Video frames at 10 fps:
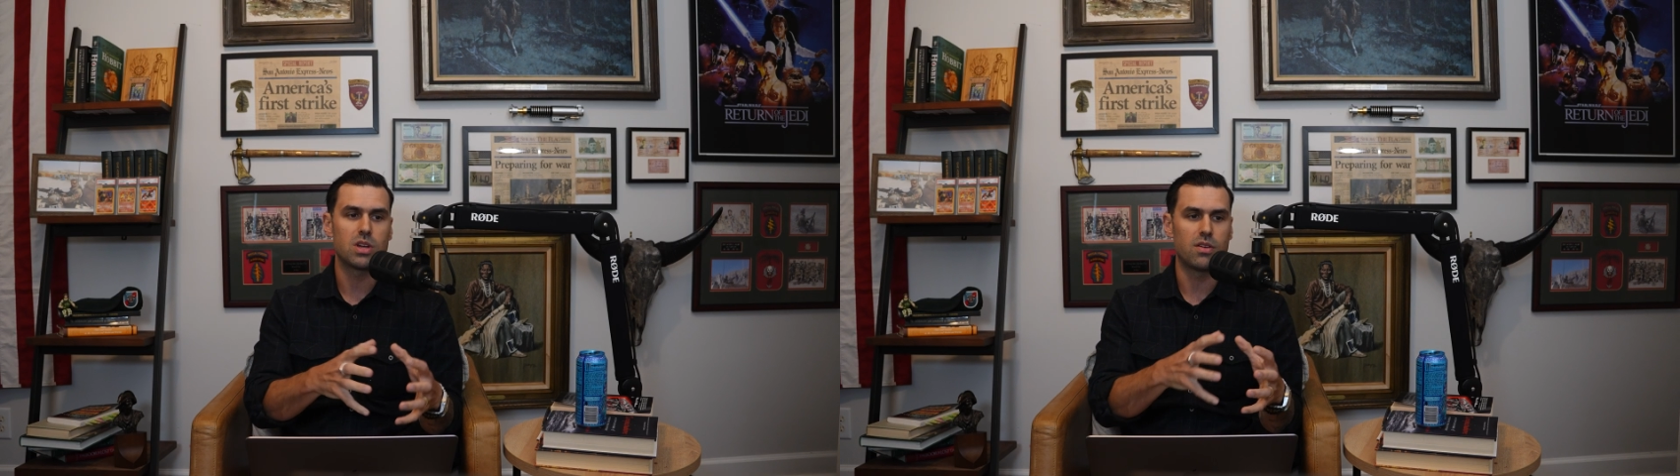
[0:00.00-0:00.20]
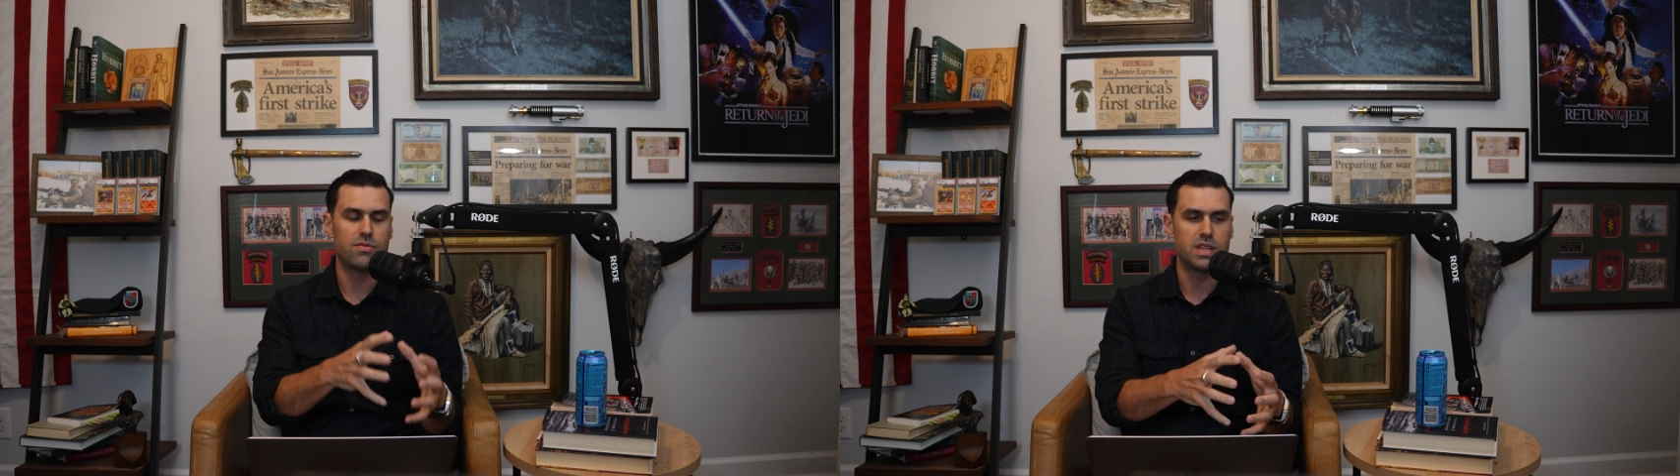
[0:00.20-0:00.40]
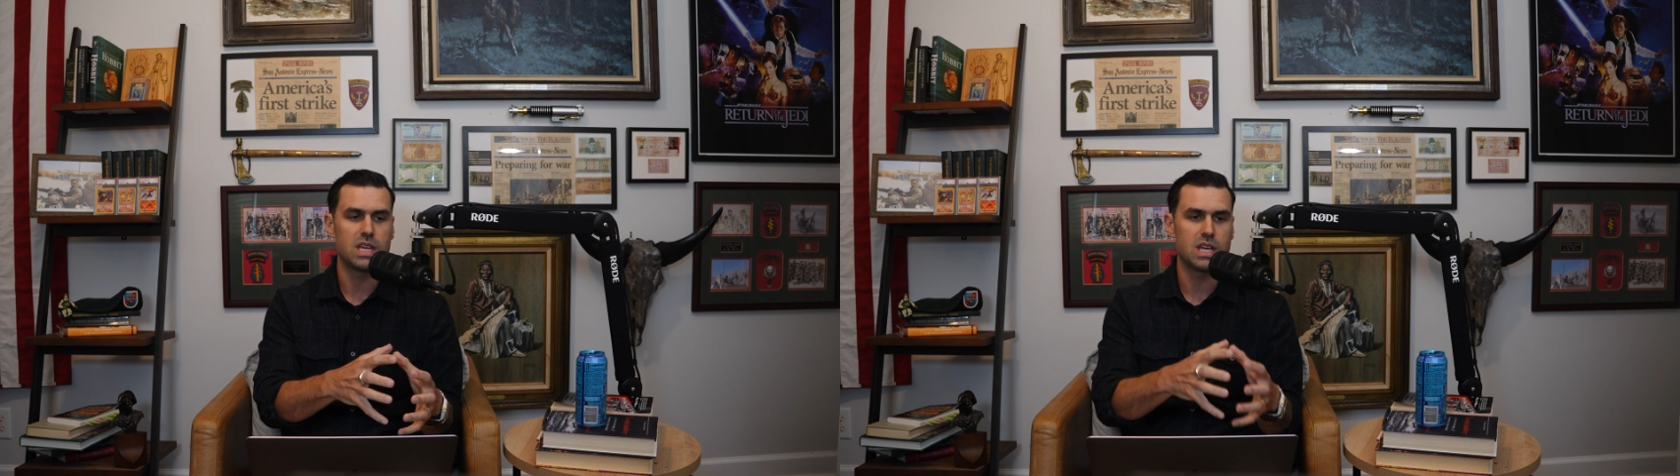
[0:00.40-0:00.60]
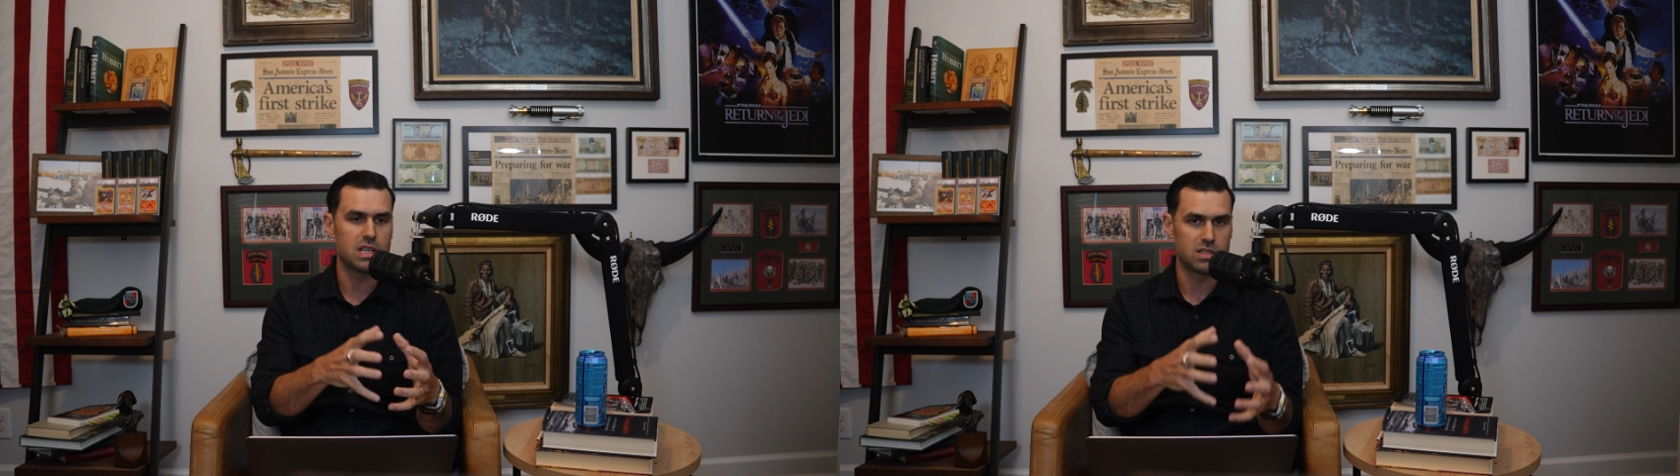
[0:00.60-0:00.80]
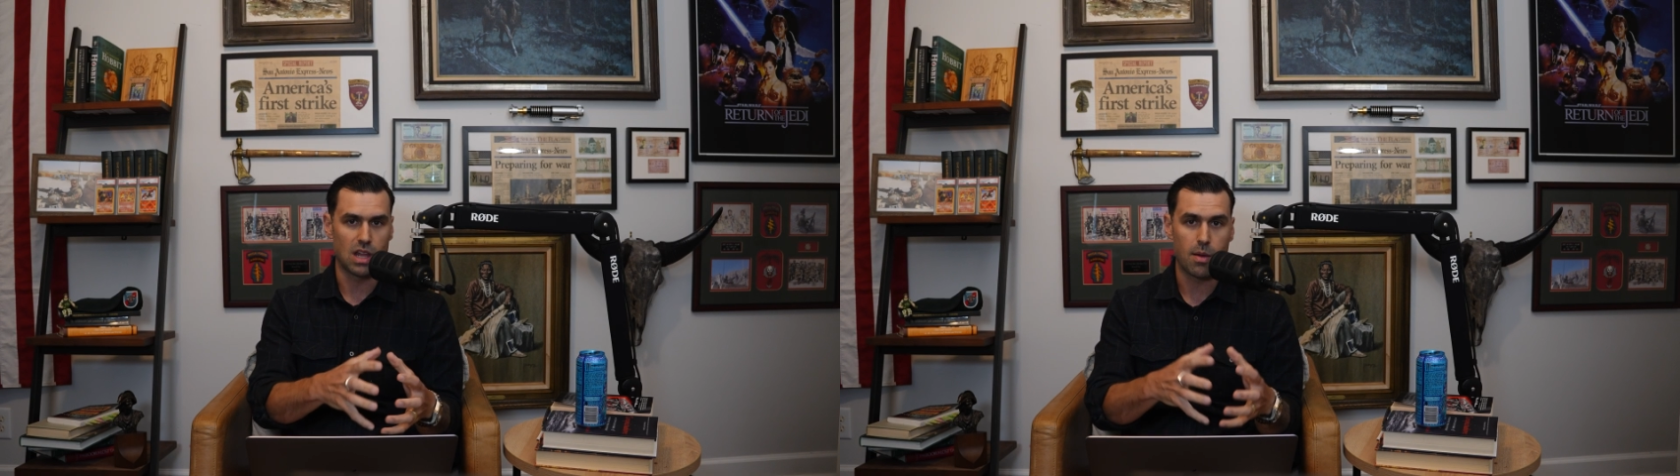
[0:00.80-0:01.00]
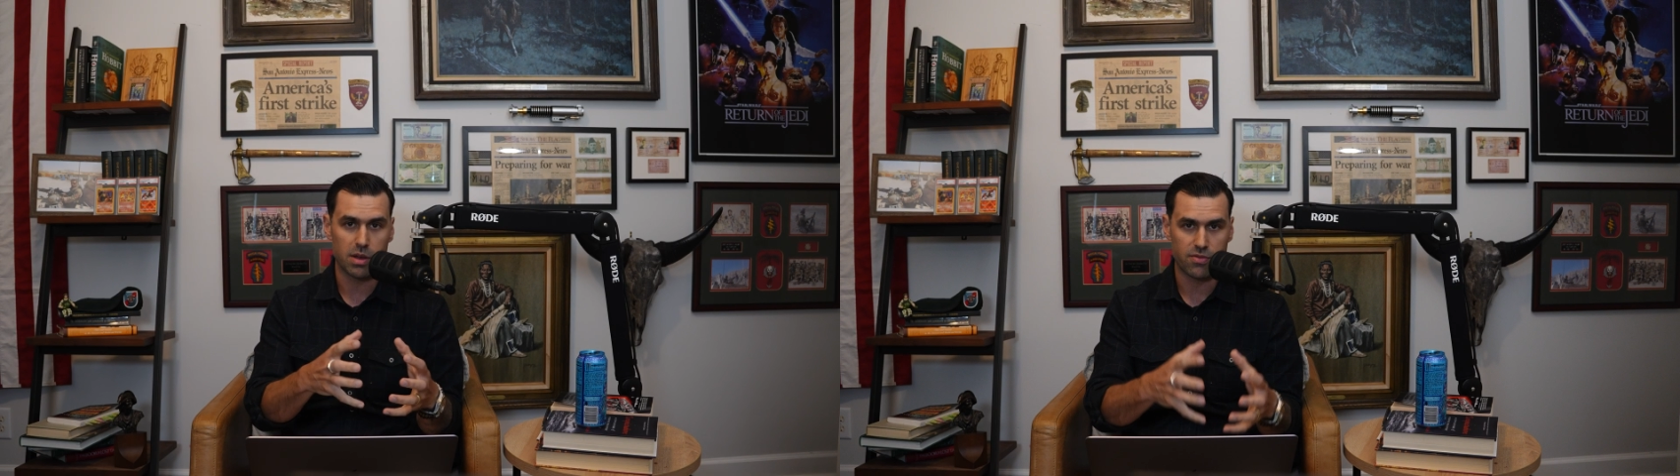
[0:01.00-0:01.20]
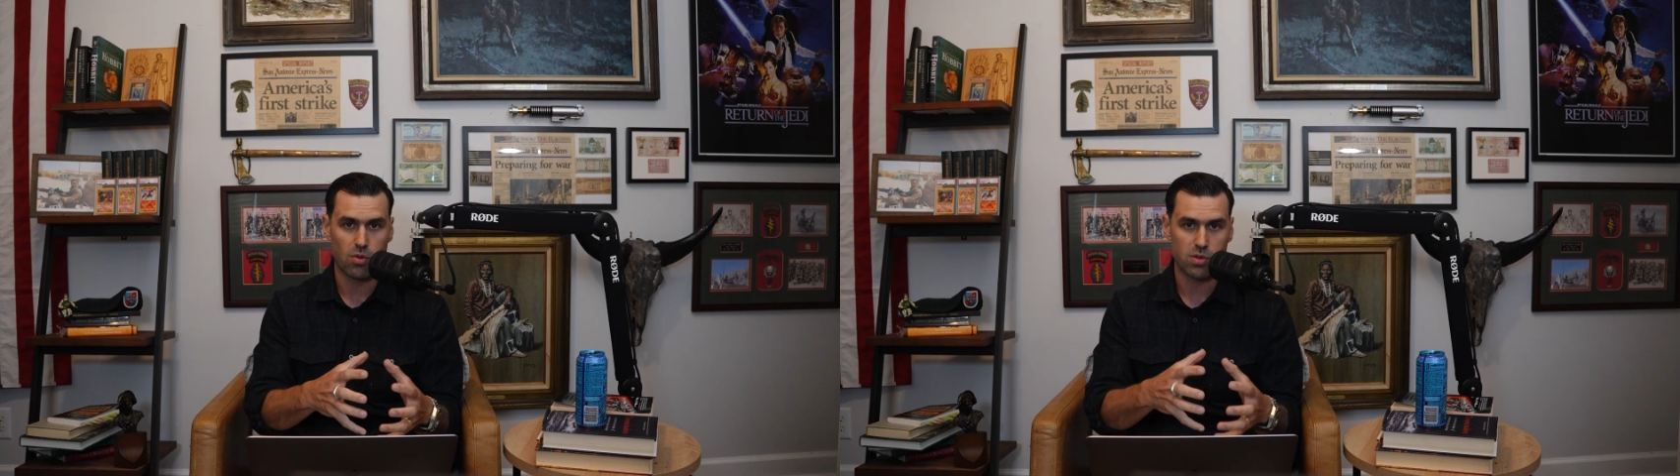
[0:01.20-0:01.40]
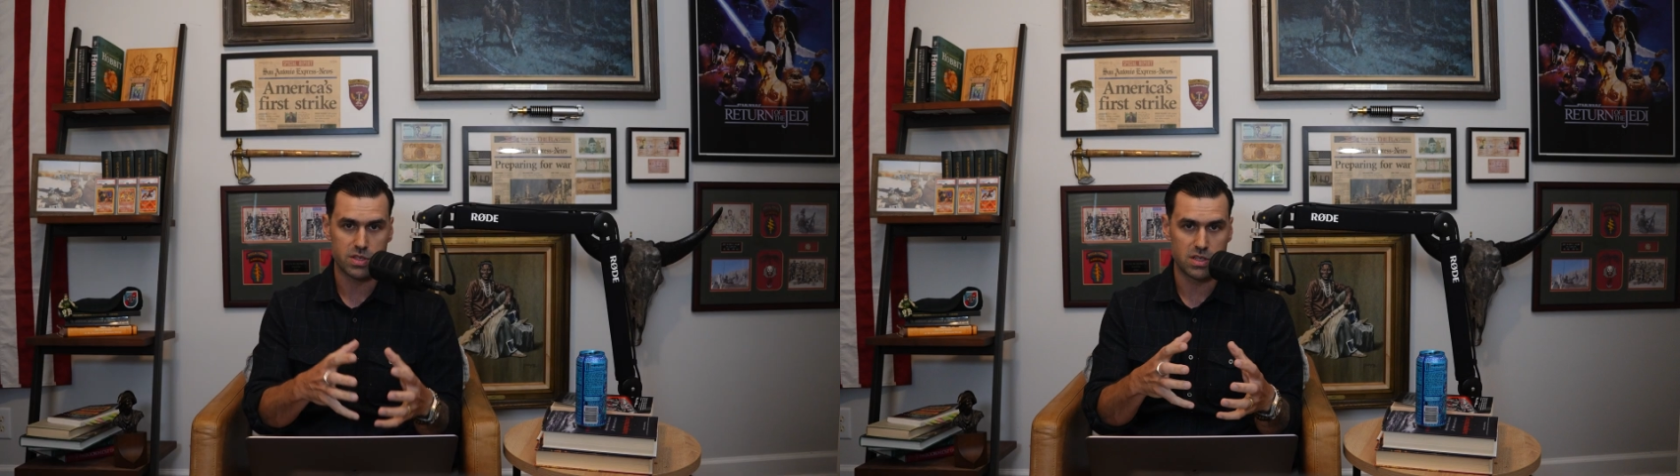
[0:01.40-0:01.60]
of the Islamic
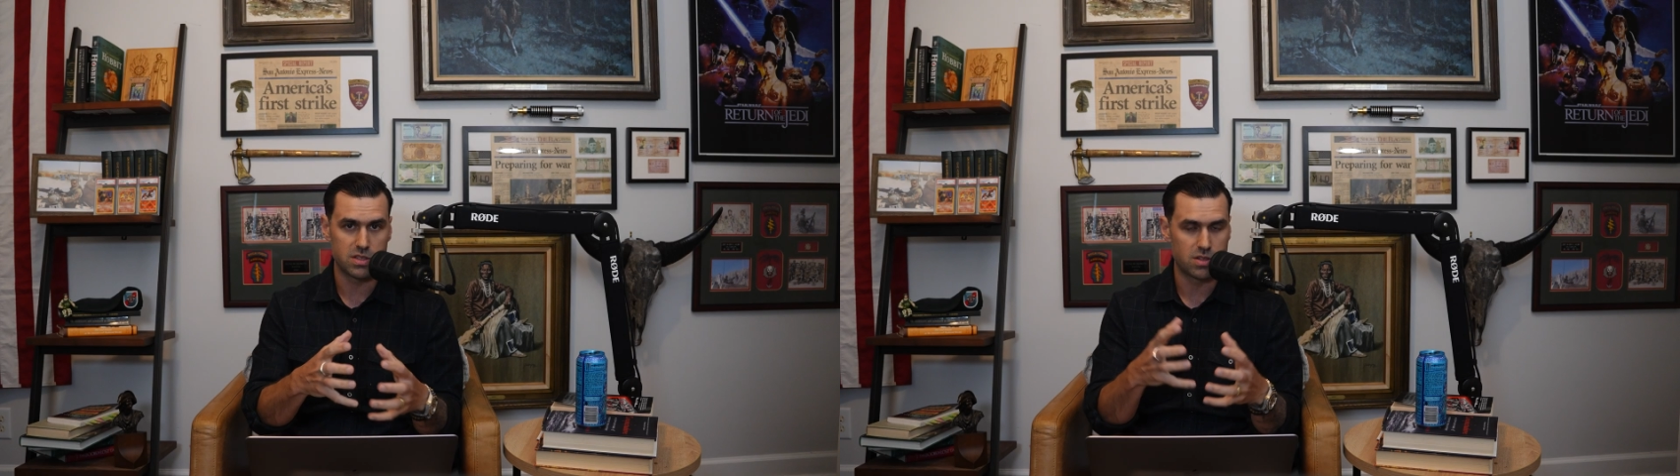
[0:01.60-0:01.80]
forces